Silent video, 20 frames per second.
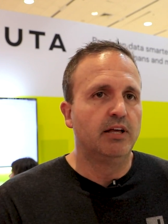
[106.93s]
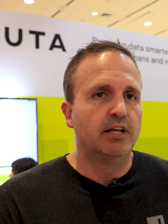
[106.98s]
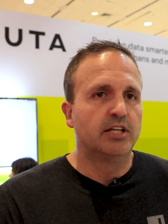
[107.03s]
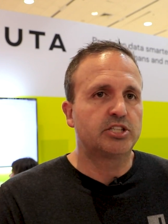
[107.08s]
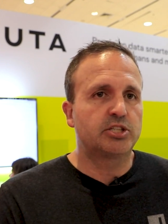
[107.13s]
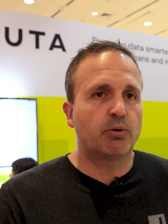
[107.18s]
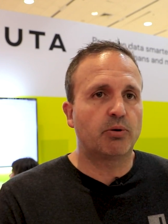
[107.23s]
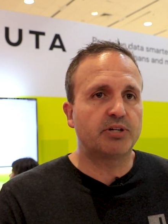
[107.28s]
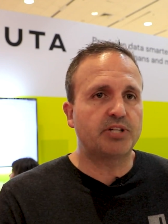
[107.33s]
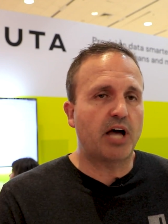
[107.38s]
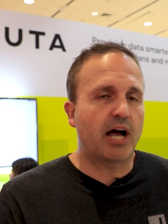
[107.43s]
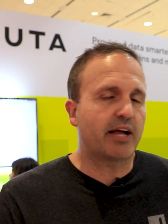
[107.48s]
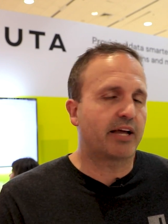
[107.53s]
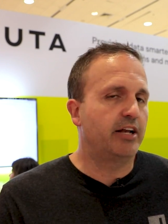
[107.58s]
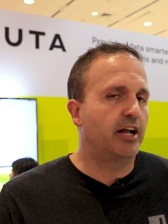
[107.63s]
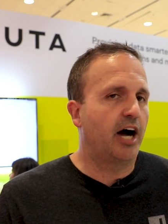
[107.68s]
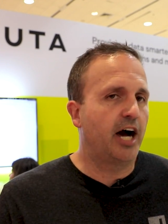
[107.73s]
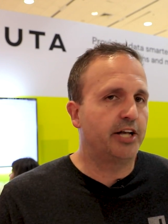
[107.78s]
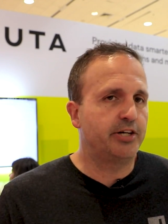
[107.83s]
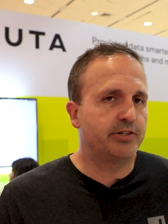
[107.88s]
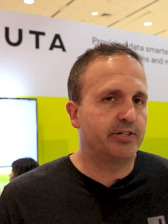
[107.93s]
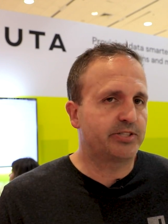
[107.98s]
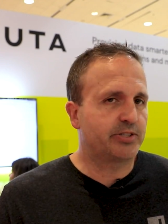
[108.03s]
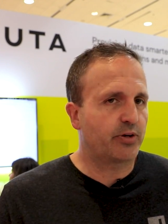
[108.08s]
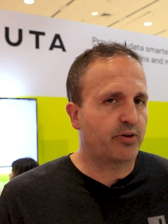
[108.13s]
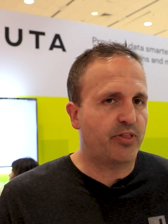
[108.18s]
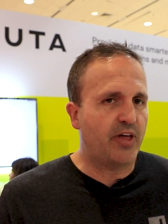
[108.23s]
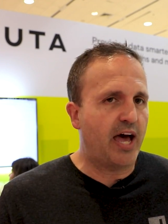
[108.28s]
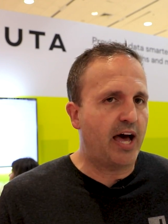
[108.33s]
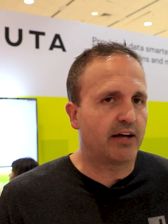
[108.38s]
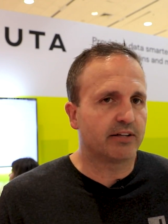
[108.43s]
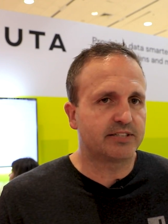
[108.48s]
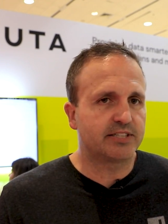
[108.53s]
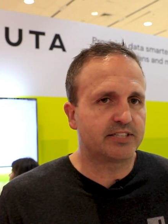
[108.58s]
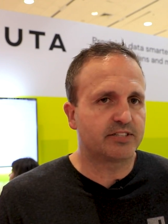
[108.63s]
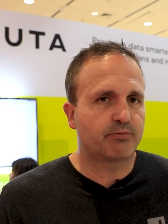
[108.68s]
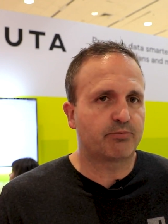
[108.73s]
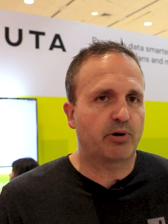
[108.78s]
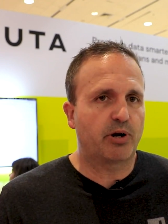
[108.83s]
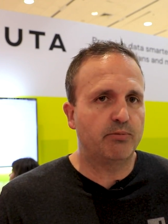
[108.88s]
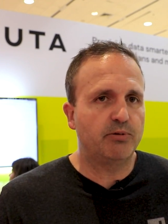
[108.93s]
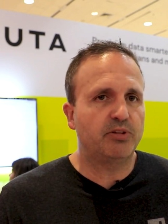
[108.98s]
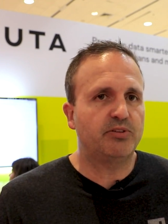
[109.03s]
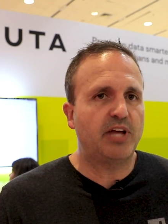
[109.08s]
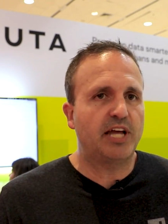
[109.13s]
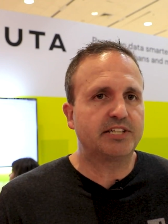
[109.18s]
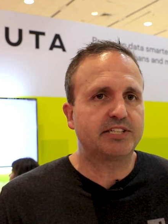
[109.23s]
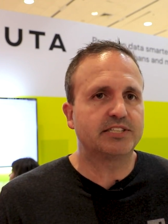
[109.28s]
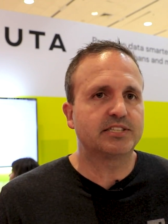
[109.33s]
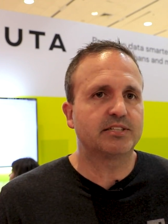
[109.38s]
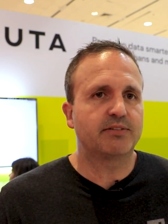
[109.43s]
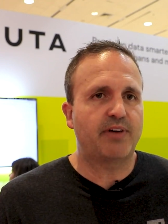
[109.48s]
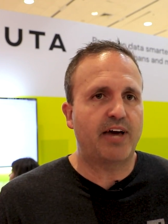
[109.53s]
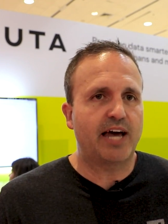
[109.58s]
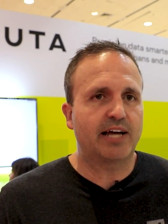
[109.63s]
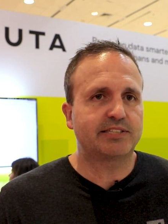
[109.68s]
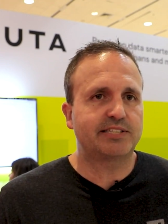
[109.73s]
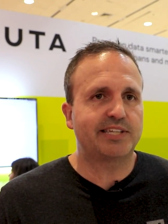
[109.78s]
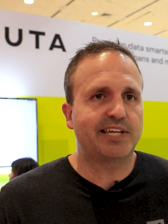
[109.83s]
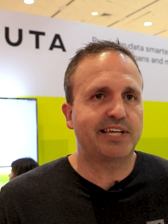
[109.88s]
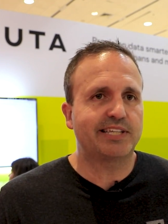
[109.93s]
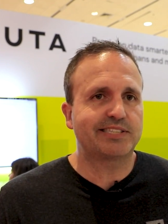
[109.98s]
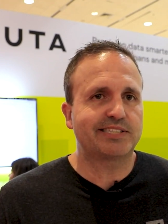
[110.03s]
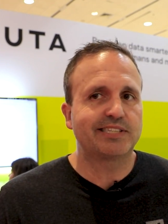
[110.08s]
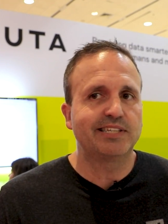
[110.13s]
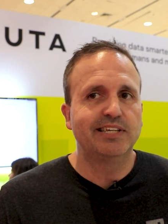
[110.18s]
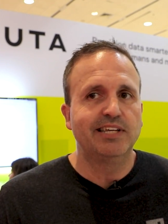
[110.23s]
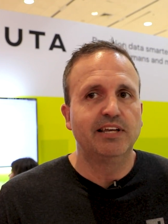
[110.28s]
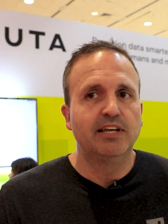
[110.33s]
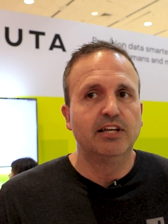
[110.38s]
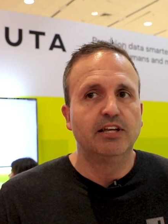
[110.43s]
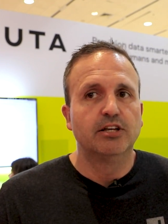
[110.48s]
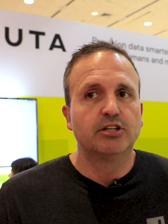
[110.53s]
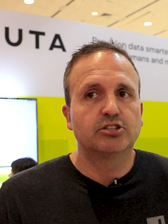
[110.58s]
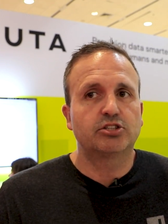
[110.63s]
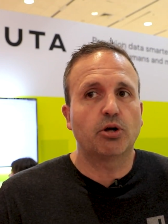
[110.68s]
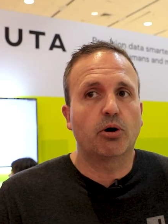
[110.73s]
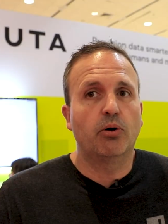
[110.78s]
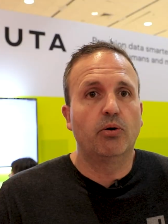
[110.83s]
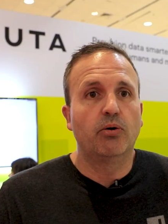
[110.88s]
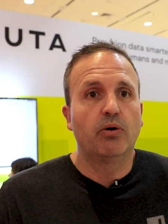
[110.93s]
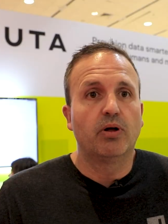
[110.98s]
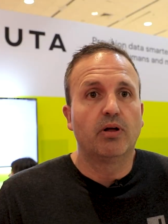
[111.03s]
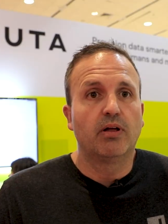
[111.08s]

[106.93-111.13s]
So we're talking hundreds or thousands of permutations of access. So